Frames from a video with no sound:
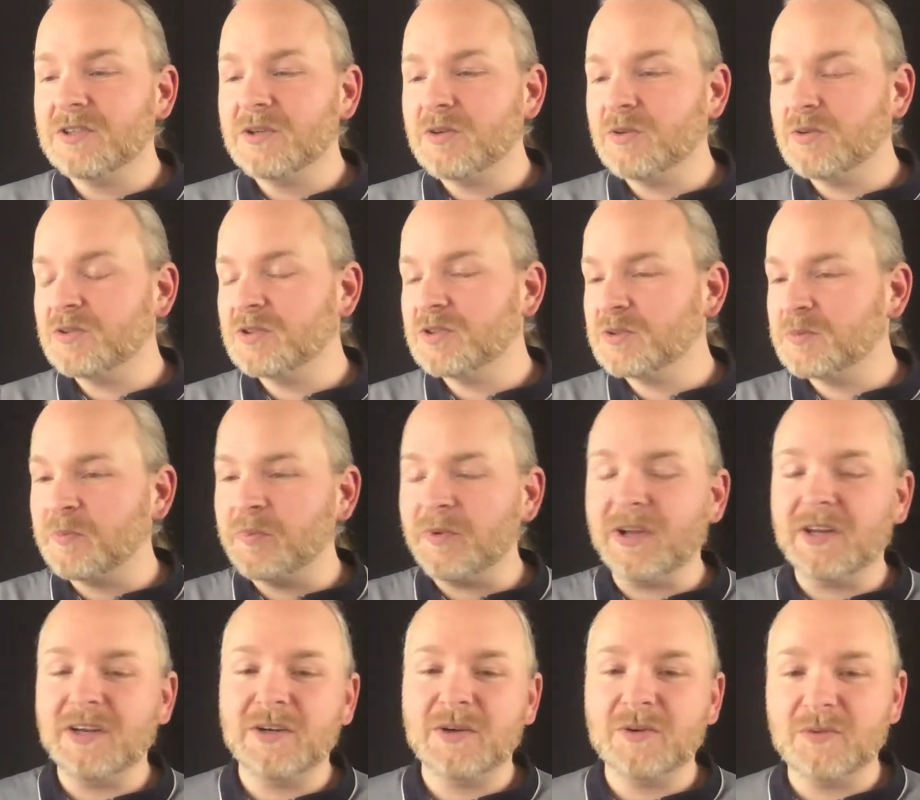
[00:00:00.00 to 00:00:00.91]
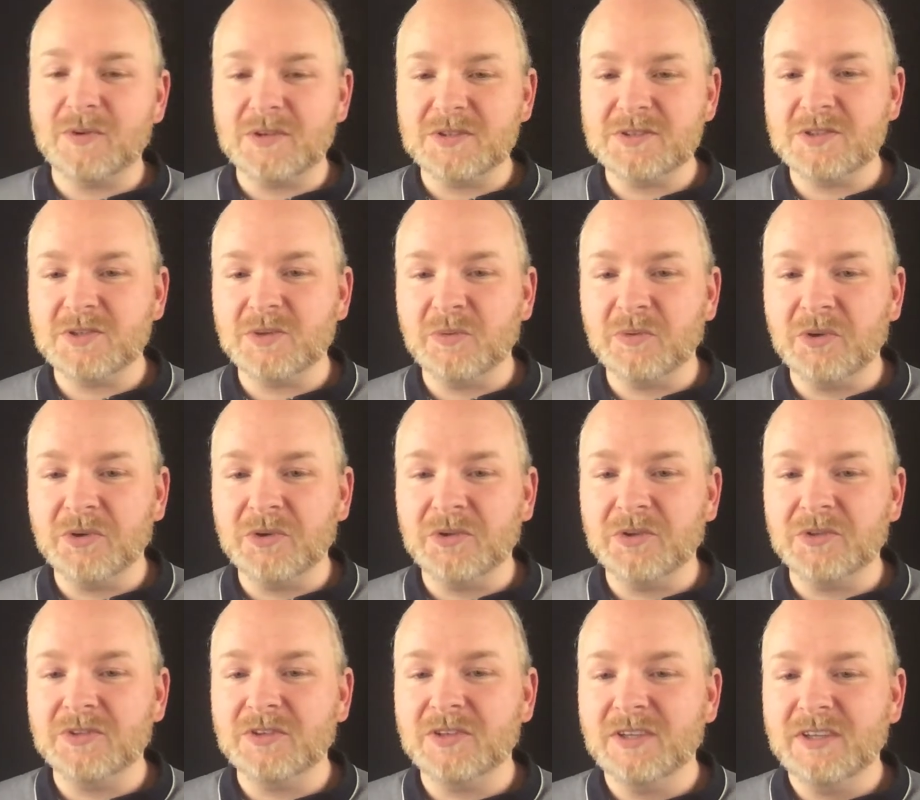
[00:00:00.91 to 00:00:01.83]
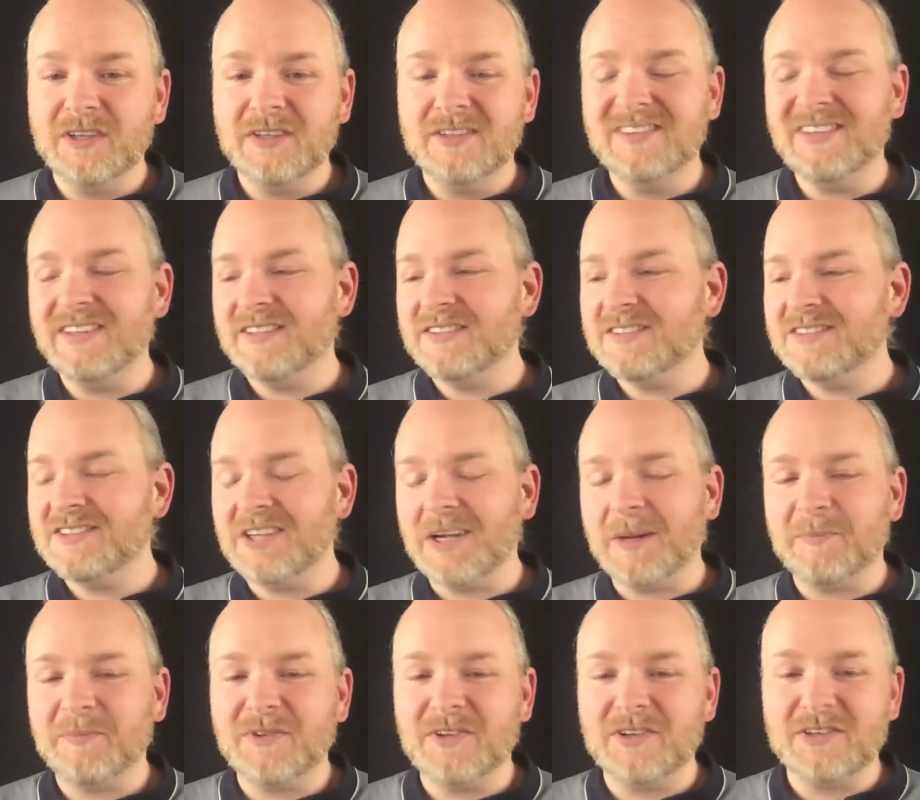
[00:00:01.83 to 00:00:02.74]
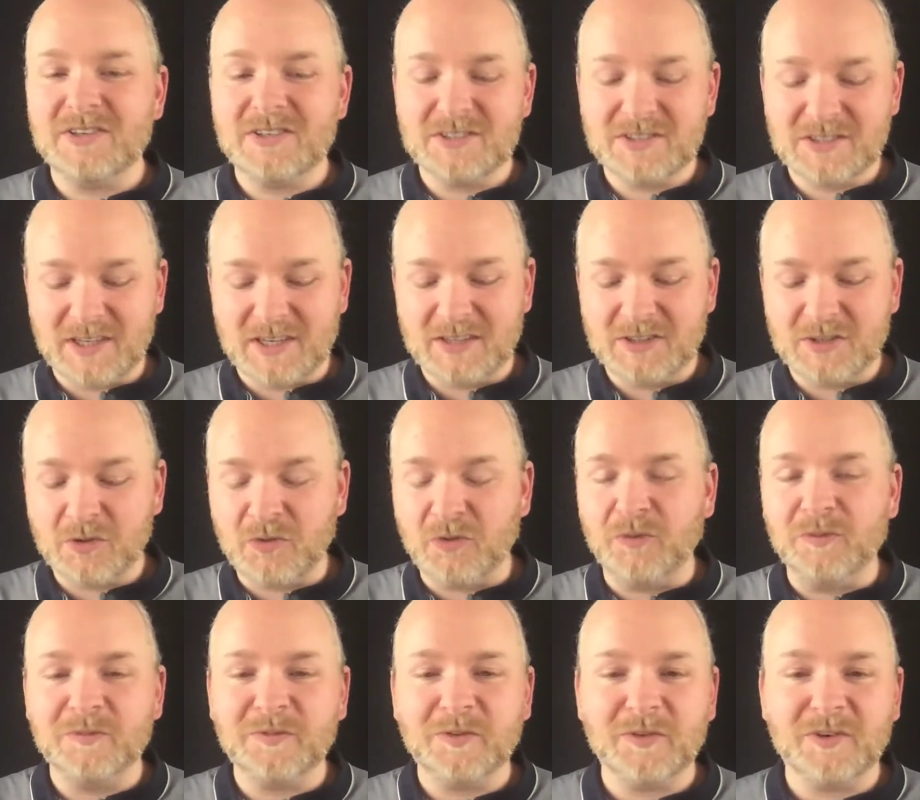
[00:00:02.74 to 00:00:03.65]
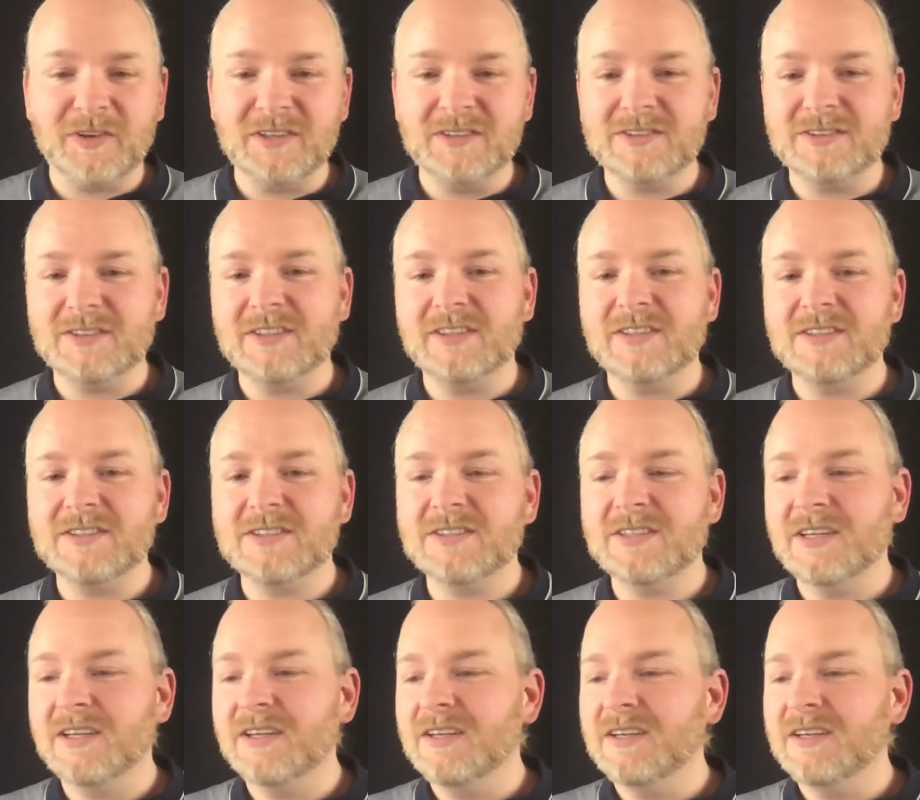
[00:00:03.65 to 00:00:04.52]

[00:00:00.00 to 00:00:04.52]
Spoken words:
spread across the world, did chapters, had conferences,